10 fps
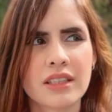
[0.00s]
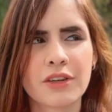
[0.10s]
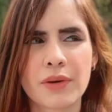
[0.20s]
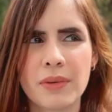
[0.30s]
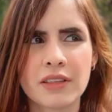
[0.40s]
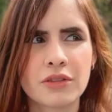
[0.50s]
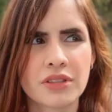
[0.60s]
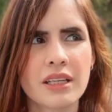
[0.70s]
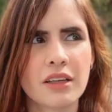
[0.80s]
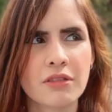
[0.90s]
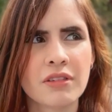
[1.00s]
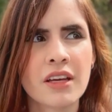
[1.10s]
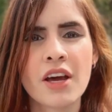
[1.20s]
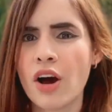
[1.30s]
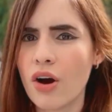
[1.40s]
and remind yourself
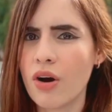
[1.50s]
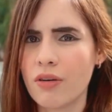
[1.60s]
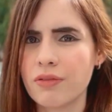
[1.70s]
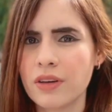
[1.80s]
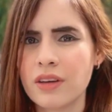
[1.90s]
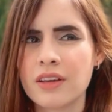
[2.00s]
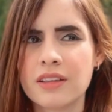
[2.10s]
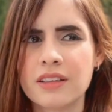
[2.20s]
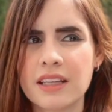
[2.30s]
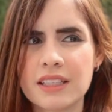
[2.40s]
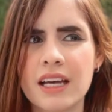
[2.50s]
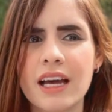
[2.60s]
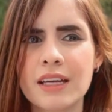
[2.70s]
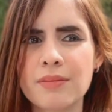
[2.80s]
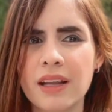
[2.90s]
of that
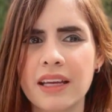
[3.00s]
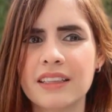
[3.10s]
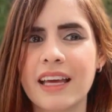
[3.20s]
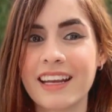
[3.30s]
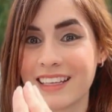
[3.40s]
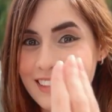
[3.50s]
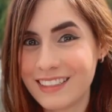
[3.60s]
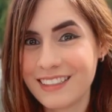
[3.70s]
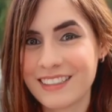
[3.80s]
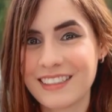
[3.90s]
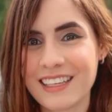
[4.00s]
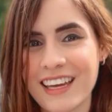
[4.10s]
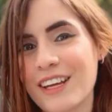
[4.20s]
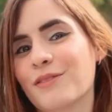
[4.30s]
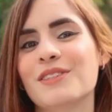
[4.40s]
timeline that exists
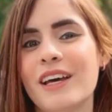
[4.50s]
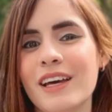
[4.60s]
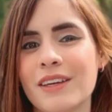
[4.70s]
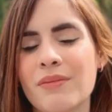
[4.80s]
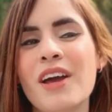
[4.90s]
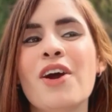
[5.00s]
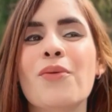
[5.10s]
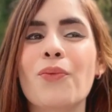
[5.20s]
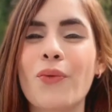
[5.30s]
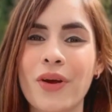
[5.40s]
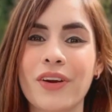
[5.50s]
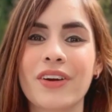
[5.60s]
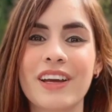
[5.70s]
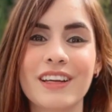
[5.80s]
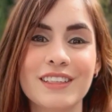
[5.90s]
ahead of time, where
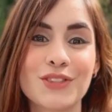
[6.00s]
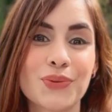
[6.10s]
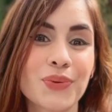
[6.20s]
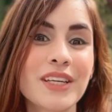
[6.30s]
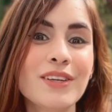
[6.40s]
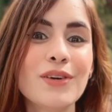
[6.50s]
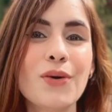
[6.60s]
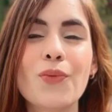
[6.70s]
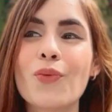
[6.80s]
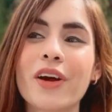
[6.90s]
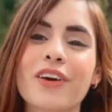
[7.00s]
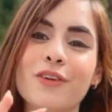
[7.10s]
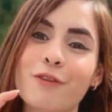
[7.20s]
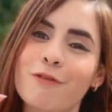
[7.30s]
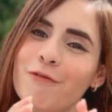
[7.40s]
it is real, where you
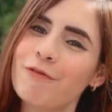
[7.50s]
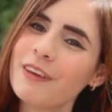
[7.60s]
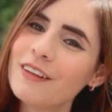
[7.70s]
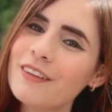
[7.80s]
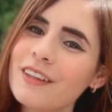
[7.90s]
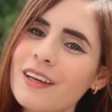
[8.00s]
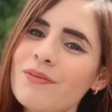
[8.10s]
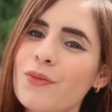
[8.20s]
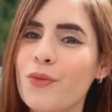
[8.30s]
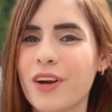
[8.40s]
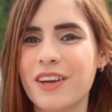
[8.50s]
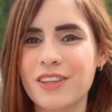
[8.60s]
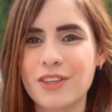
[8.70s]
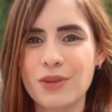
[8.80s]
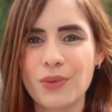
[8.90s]
feel them, where
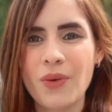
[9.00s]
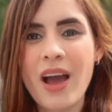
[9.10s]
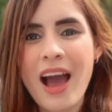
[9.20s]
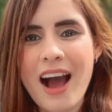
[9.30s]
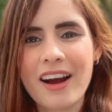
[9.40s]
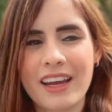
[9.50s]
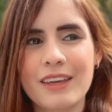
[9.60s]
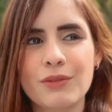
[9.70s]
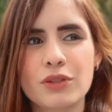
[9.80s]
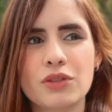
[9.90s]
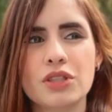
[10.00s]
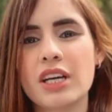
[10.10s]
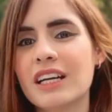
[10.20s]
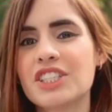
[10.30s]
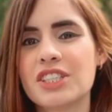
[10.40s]
you are able to
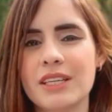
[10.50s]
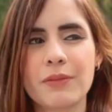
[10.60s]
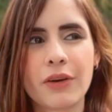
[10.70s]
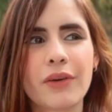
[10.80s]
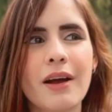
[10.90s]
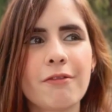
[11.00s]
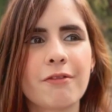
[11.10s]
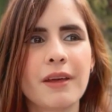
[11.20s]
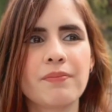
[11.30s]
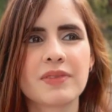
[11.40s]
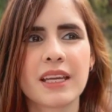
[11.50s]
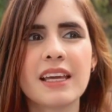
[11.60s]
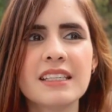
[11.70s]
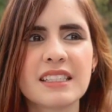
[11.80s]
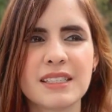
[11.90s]
touch them, grab them,
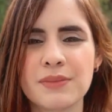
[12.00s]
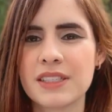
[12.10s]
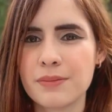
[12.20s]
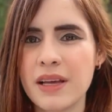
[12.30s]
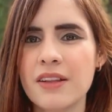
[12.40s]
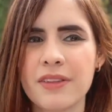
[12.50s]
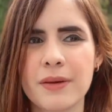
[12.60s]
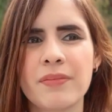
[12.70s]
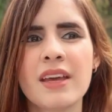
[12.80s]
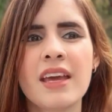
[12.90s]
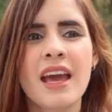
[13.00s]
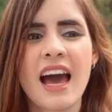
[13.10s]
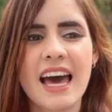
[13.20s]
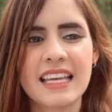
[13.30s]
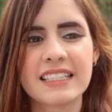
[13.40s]
taste them, smell them,
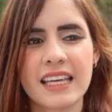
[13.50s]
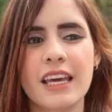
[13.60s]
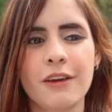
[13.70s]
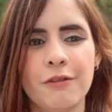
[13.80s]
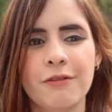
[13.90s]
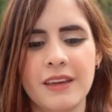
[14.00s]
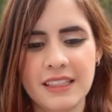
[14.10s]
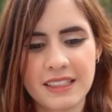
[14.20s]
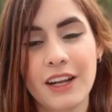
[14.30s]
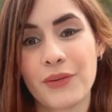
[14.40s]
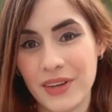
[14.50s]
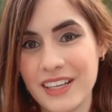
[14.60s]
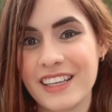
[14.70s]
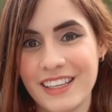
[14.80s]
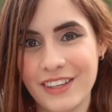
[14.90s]
as if it's
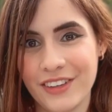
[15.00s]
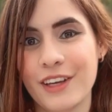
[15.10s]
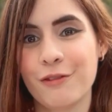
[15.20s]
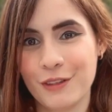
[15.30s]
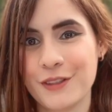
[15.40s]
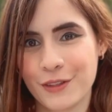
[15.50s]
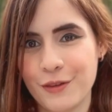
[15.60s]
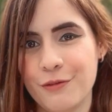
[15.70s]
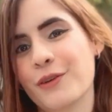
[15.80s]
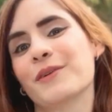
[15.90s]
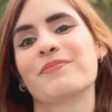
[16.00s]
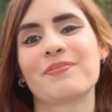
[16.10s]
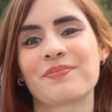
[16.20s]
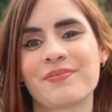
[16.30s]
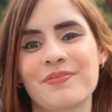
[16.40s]
already here in physical form.
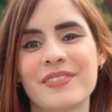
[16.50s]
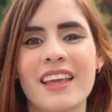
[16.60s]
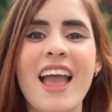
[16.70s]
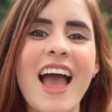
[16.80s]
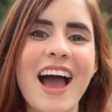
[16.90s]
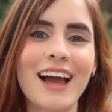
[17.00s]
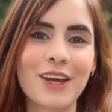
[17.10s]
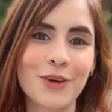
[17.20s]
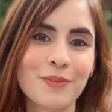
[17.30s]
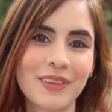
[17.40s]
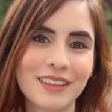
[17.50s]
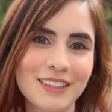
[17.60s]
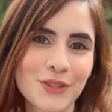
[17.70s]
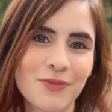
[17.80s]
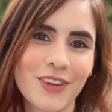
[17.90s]
I hope that
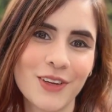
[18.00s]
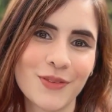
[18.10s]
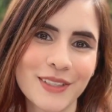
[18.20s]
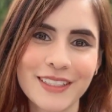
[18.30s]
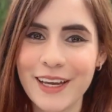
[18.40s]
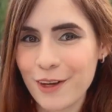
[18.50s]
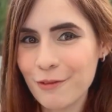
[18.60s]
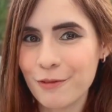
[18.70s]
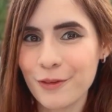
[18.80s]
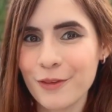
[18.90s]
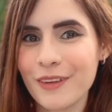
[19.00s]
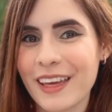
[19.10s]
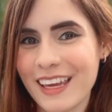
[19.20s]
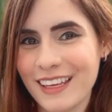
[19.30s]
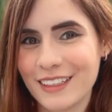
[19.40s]
this video was helpful
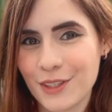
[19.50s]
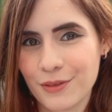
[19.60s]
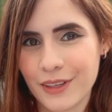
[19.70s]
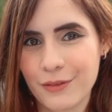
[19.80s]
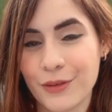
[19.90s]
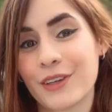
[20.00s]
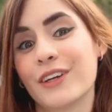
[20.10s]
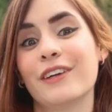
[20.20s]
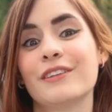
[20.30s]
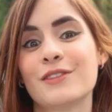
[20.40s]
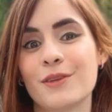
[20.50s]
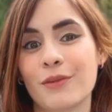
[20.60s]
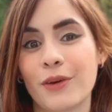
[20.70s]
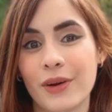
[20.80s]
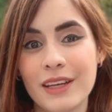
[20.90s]
and that you were able to get some
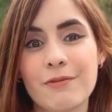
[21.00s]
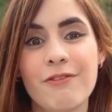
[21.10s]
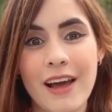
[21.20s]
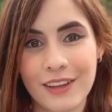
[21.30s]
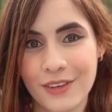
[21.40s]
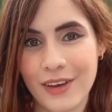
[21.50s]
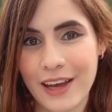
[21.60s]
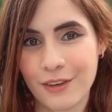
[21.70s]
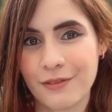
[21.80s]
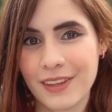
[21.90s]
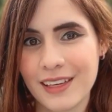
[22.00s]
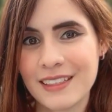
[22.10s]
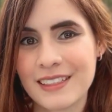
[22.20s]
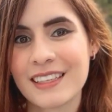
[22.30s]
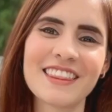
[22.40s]
great value out of
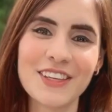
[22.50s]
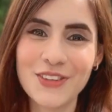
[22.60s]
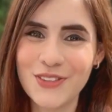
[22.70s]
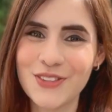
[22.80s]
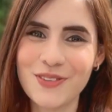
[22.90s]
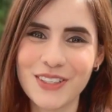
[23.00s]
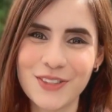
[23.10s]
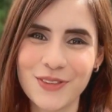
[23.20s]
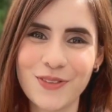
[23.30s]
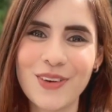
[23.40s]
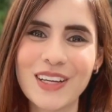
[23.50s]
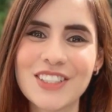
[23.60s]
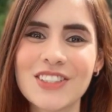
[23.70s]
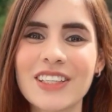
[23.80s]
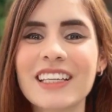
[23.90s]
this. Thank you so much for
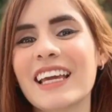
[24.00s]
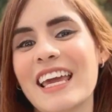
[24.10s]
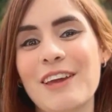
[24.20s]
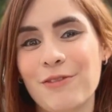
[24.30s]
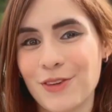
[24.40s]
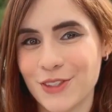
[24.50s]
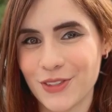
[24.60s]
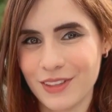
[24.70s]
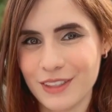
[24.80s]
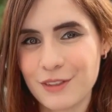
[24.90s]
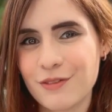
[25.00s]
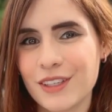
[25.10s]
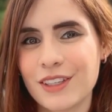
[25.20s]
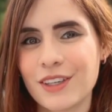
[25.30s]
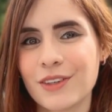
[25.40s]
watching. If you enjoyed this
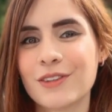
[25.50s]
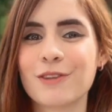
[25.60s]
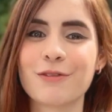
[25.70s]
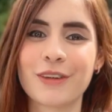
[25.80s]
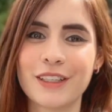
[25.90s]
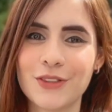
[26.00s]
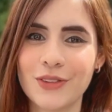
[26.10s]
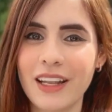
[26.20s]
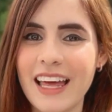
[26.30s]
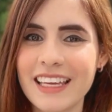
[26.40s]
video, don't forget to like,